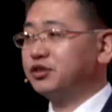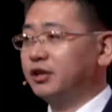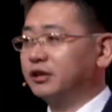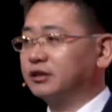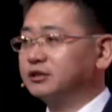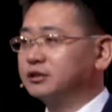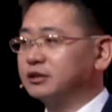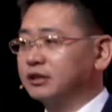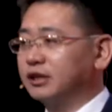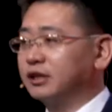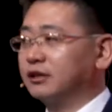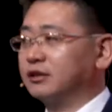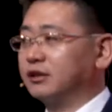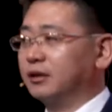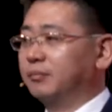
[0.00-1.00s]
sharing
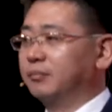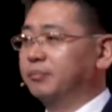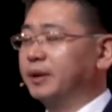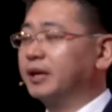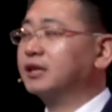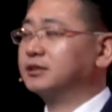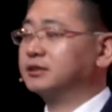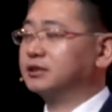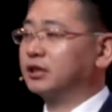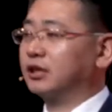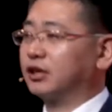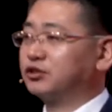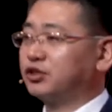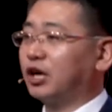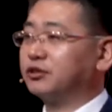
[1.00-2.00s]
needed the biggest
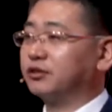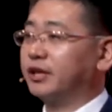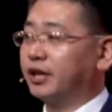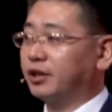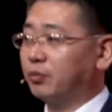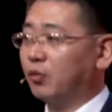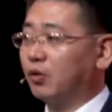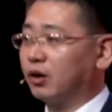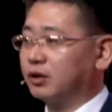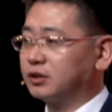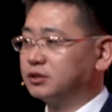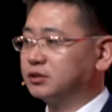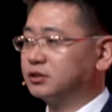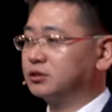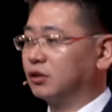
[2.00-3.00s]
charger
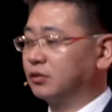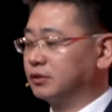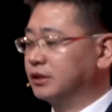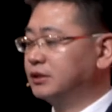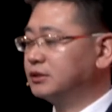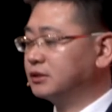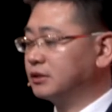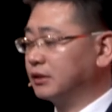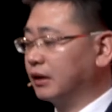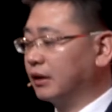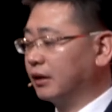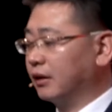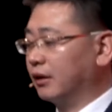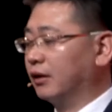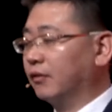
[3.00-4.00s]
networks. So this
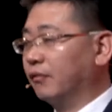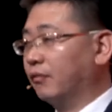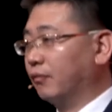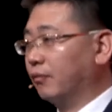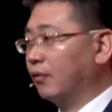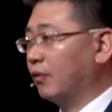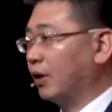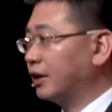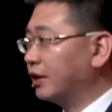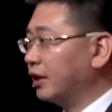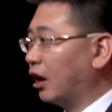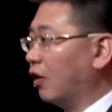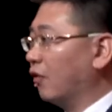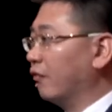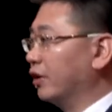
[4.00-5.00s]
right
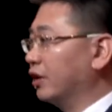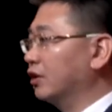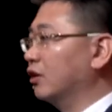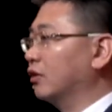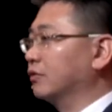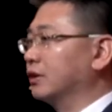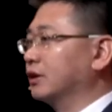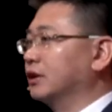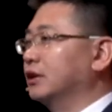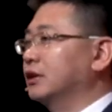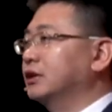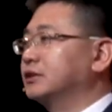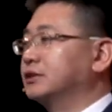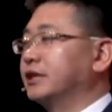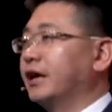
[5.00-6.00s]
now we know that
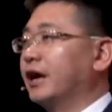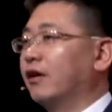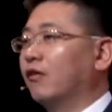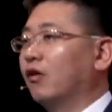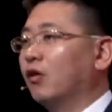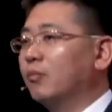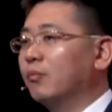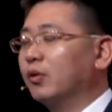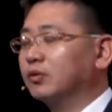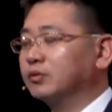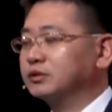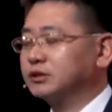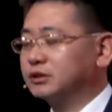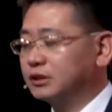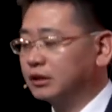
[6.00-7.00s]
they have
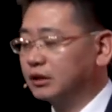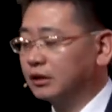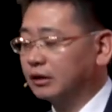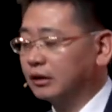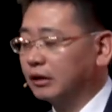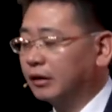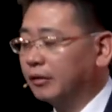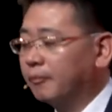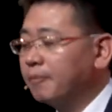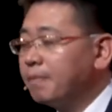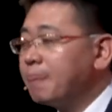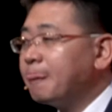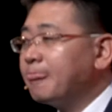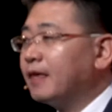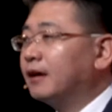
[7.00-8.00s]
almost
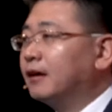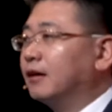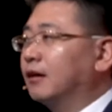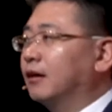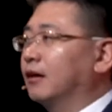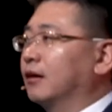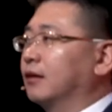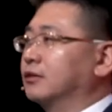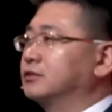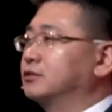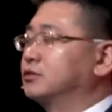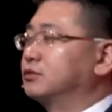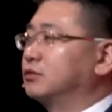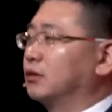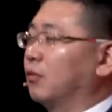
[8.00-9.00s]

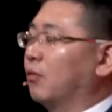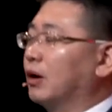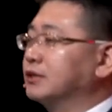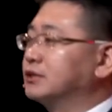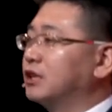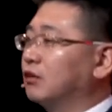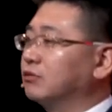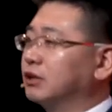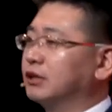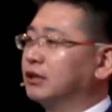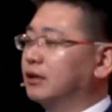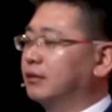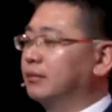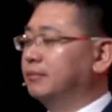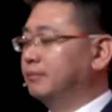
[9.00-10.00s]

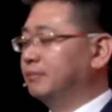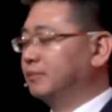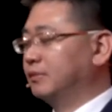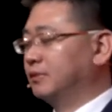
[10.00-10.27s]
1,000